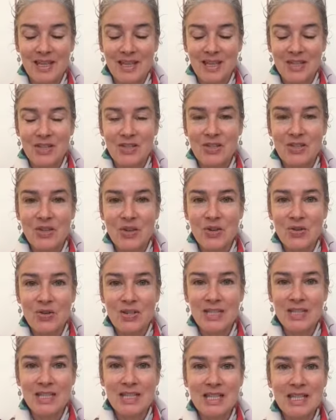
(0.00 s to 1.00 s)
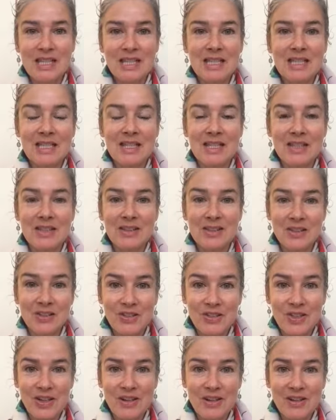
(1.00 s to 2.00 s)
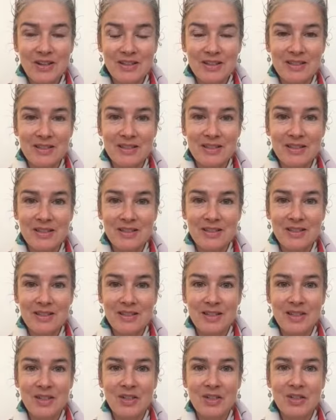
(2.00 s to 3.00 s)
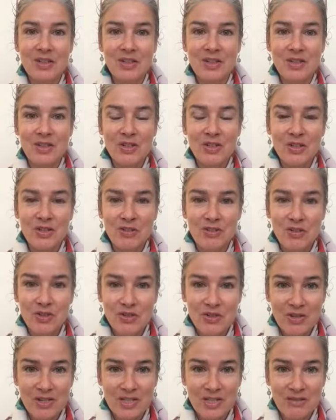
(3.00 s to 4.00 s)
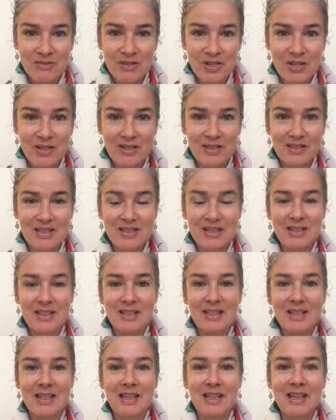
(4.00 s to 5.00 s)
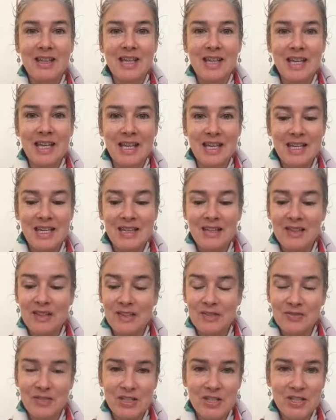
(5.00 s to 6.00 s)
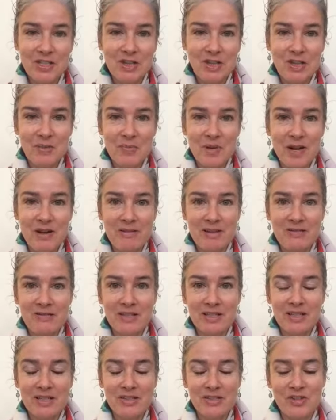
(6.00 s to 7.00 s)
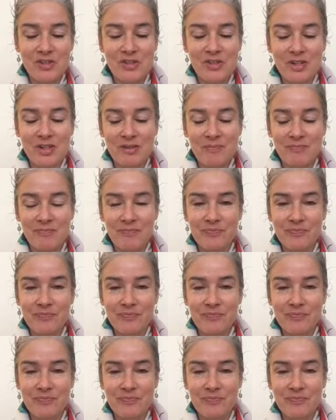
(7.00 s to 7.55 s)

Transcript: So this is the last Yukti verse in the Vijnana Bhairava Tantra.